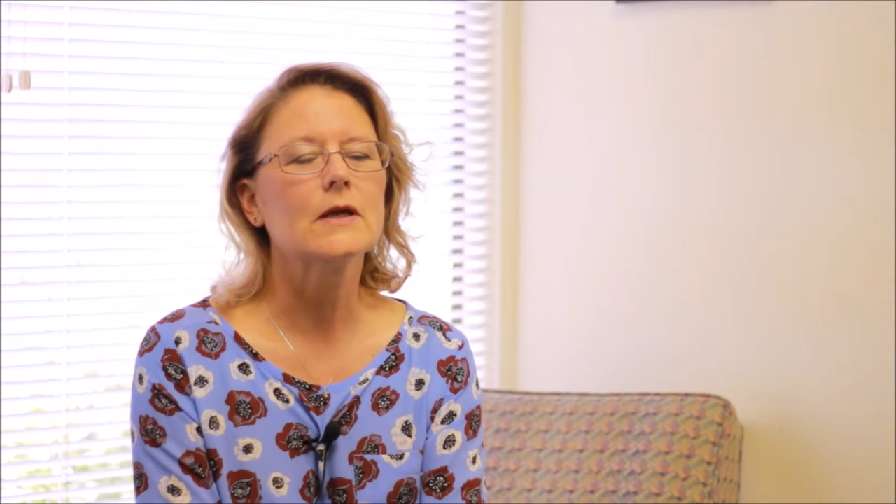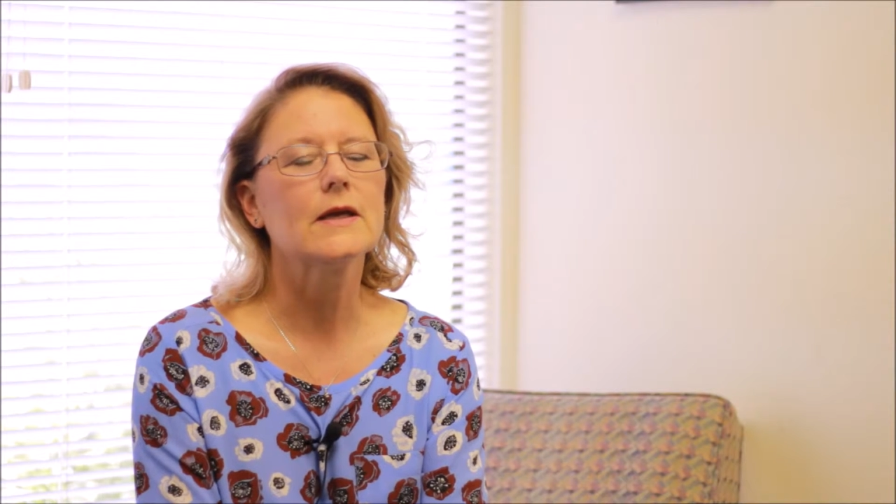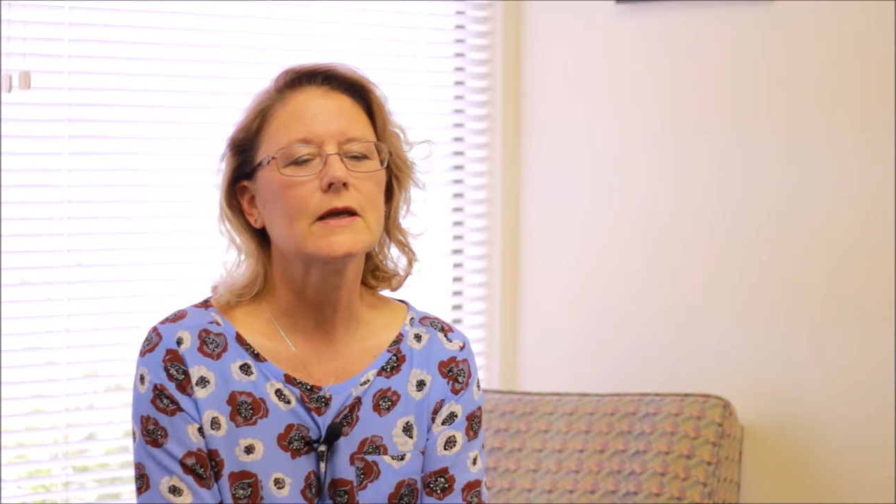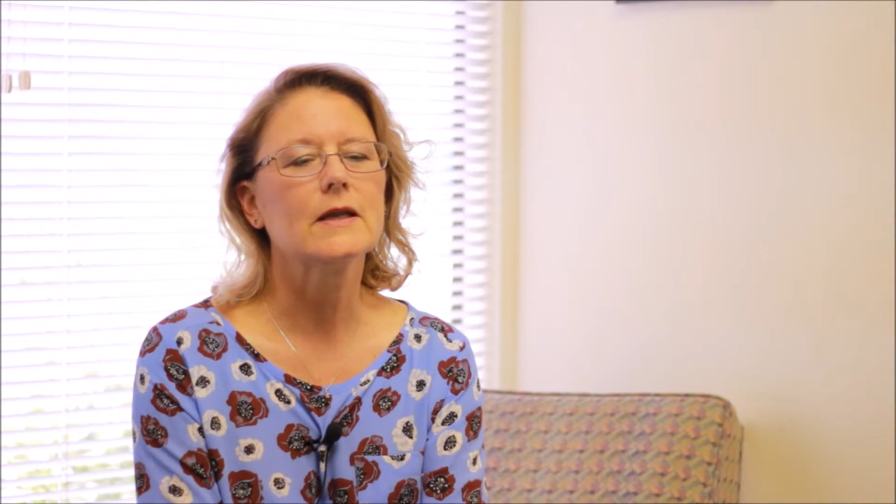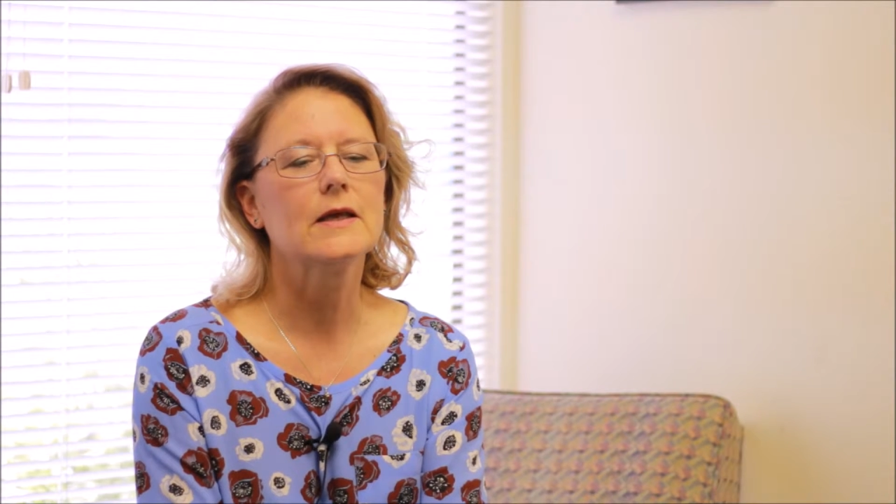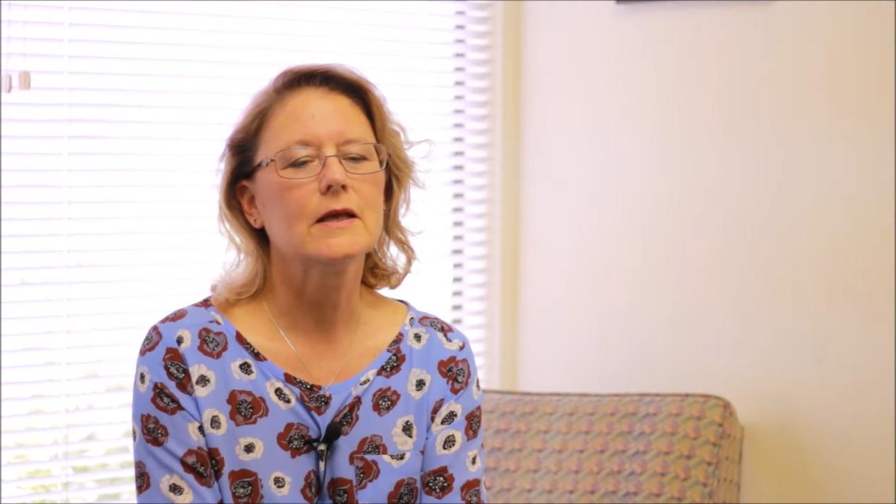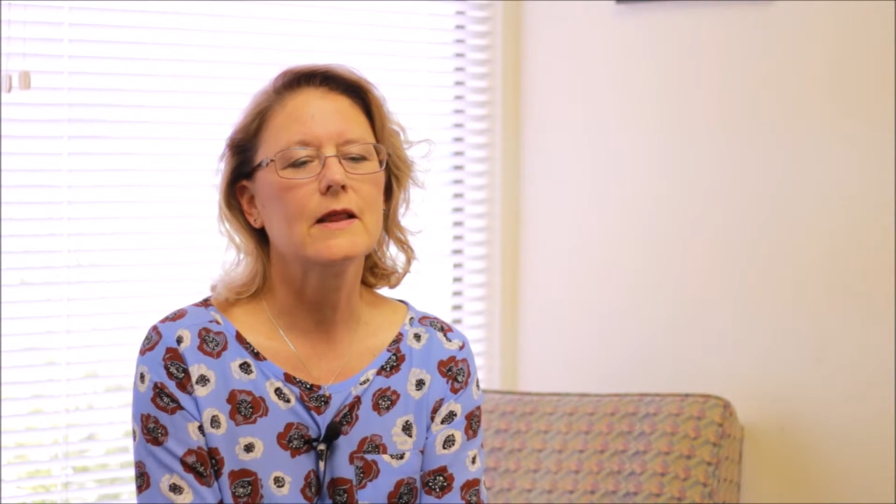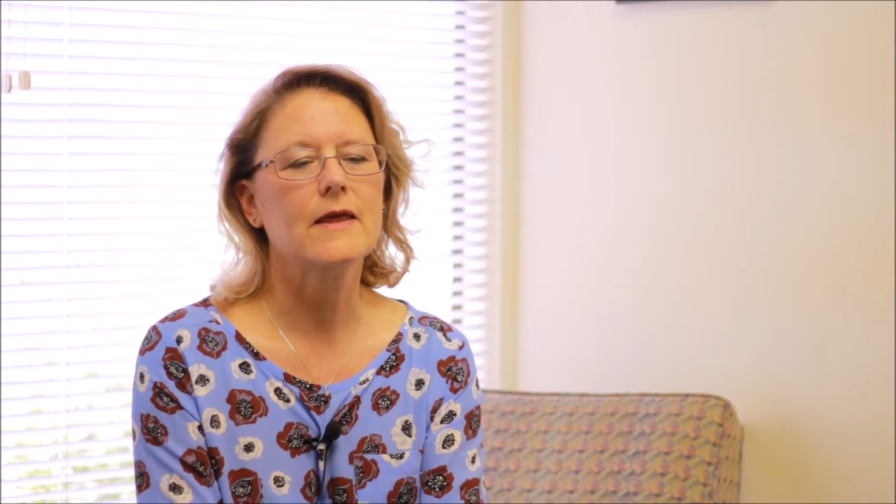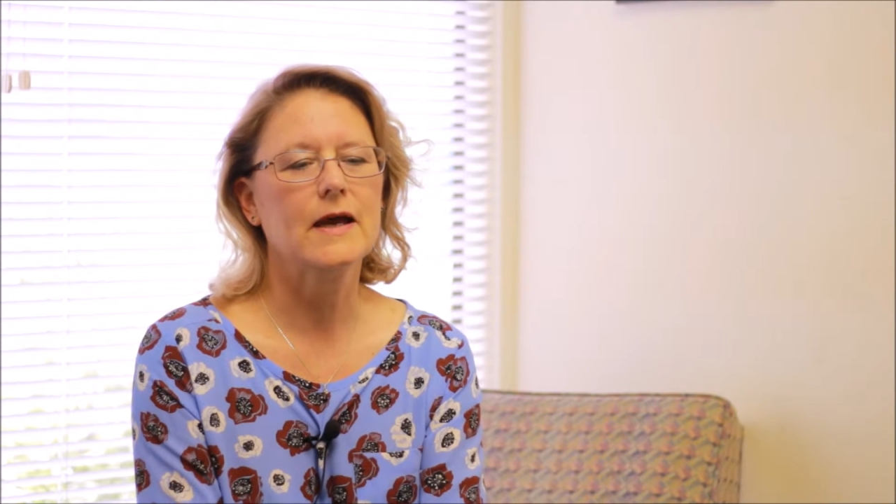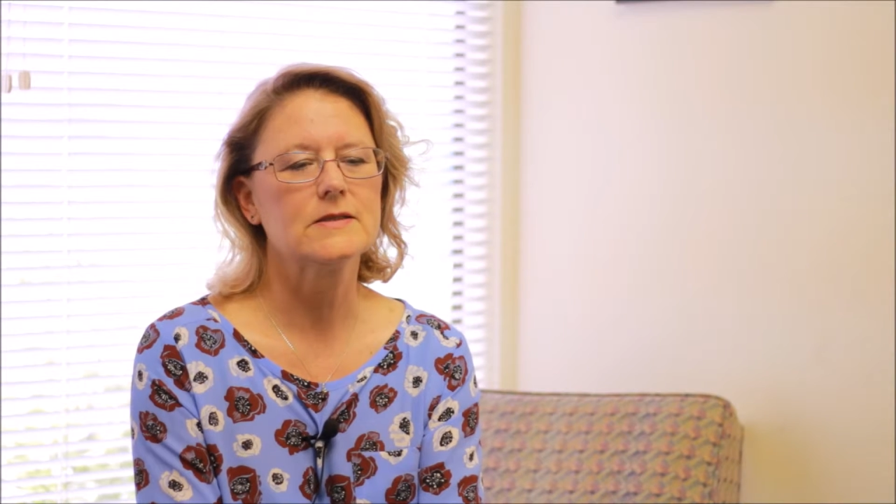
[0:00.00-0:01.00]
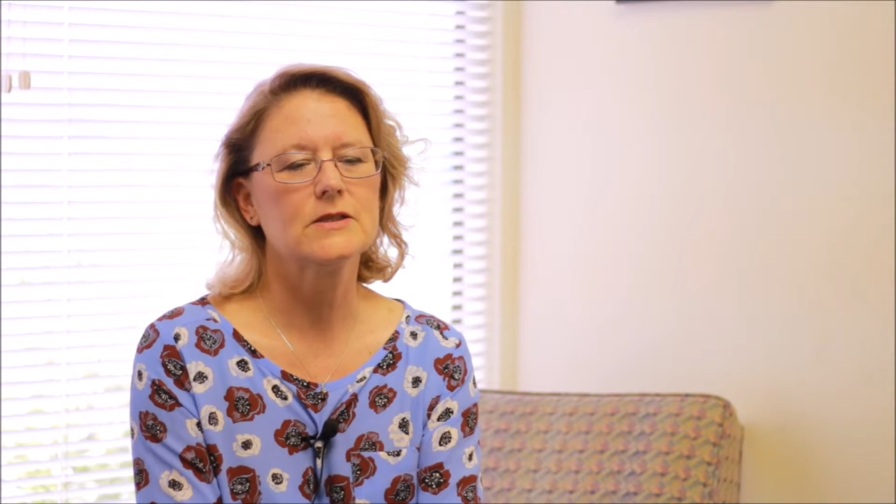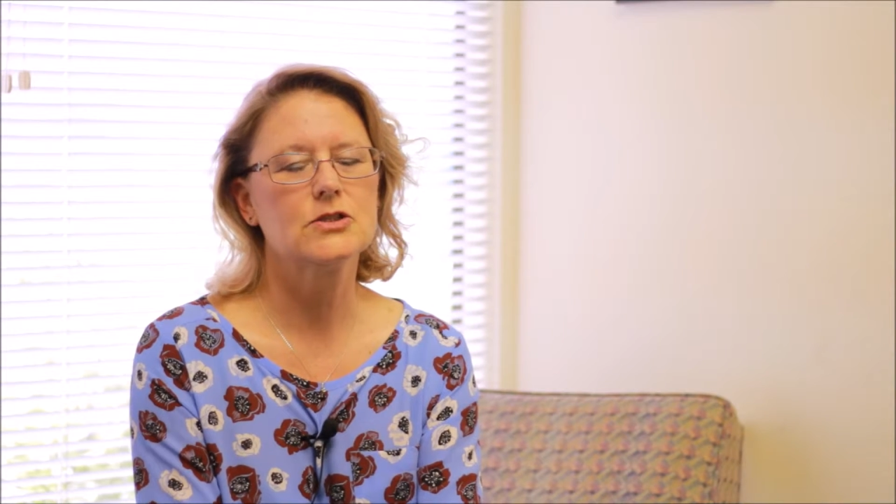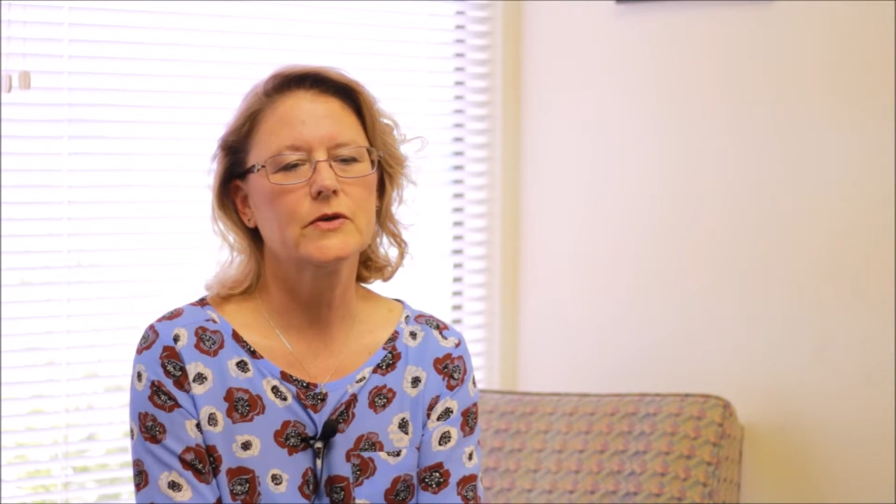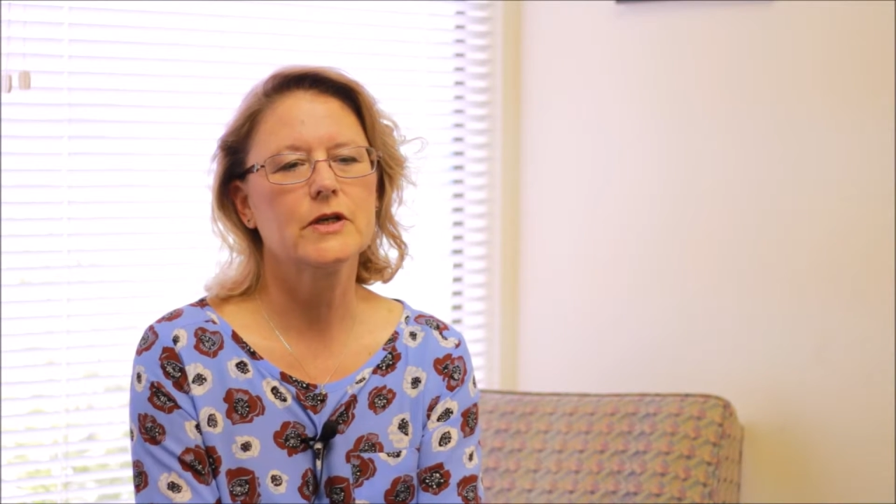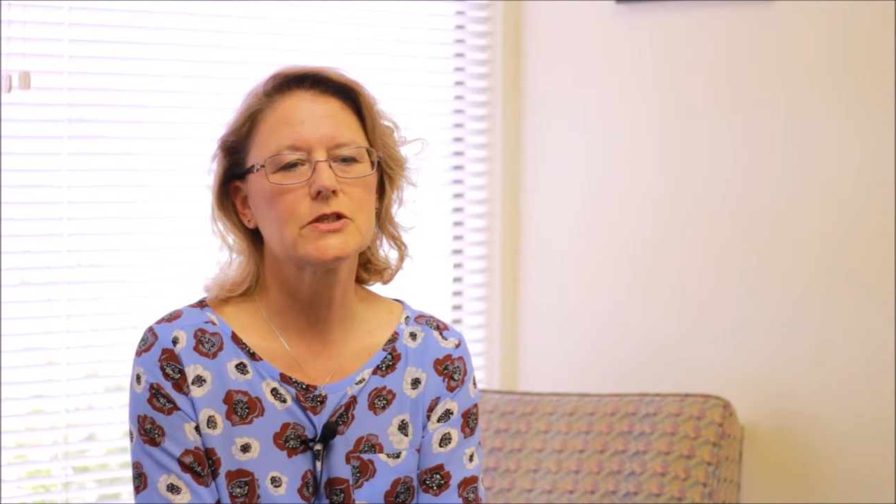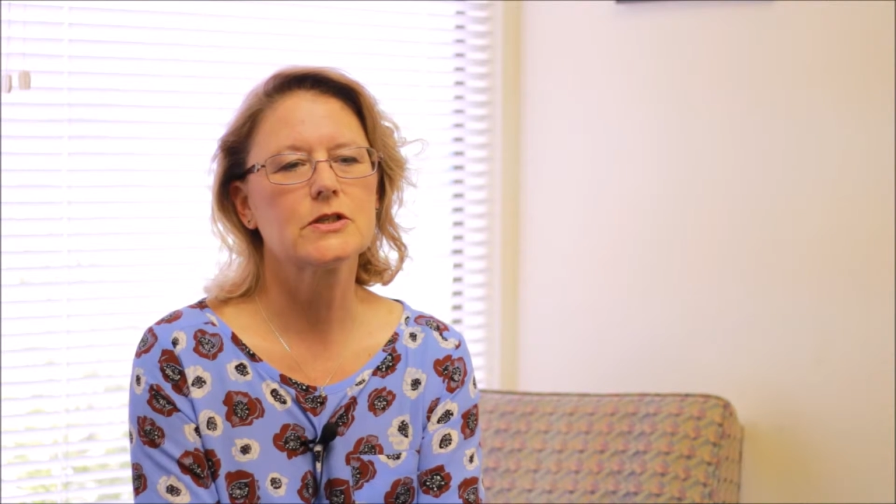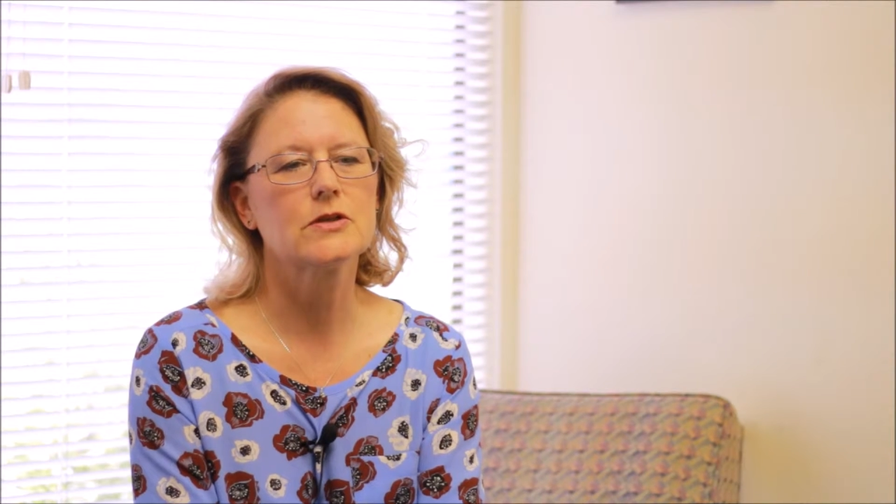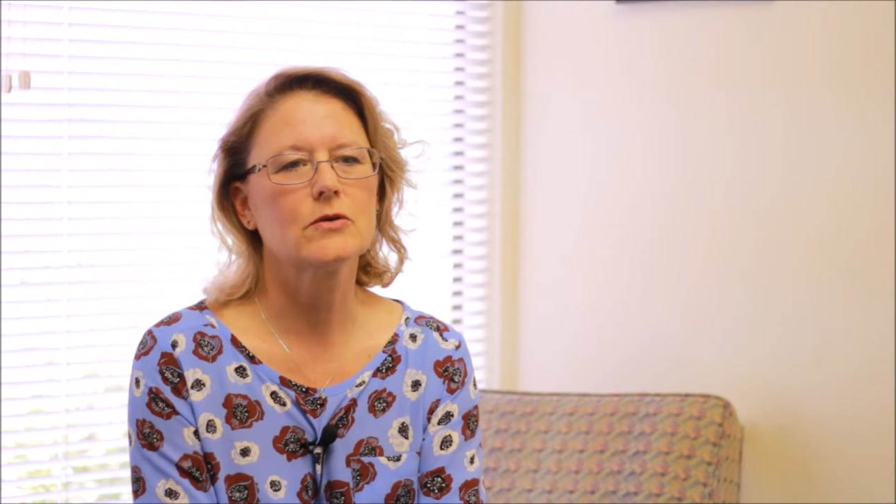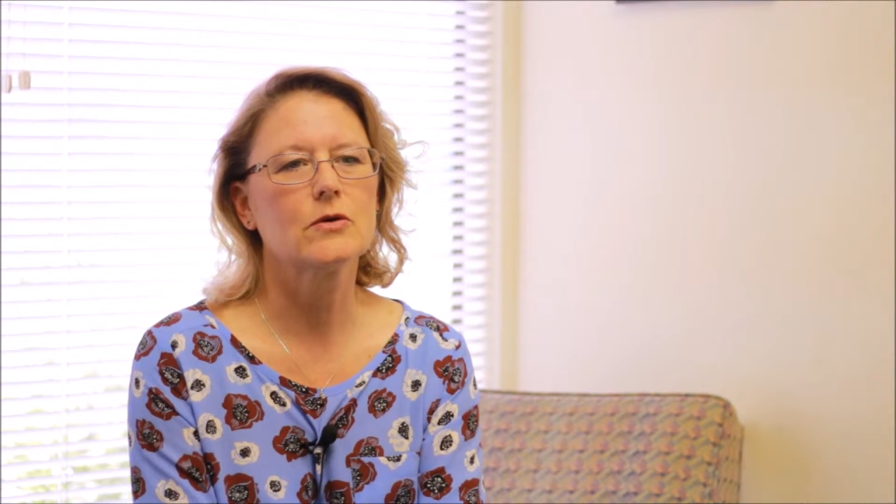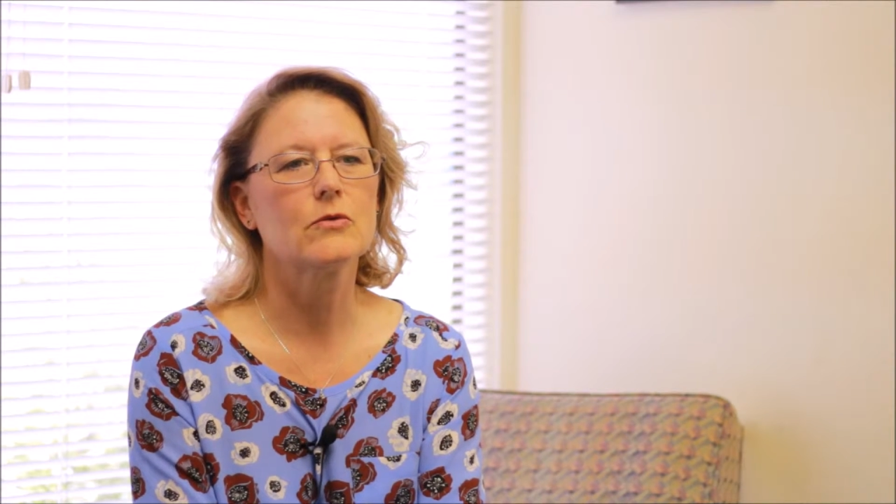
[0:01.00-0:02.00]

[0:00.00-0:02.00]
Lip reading: in that situation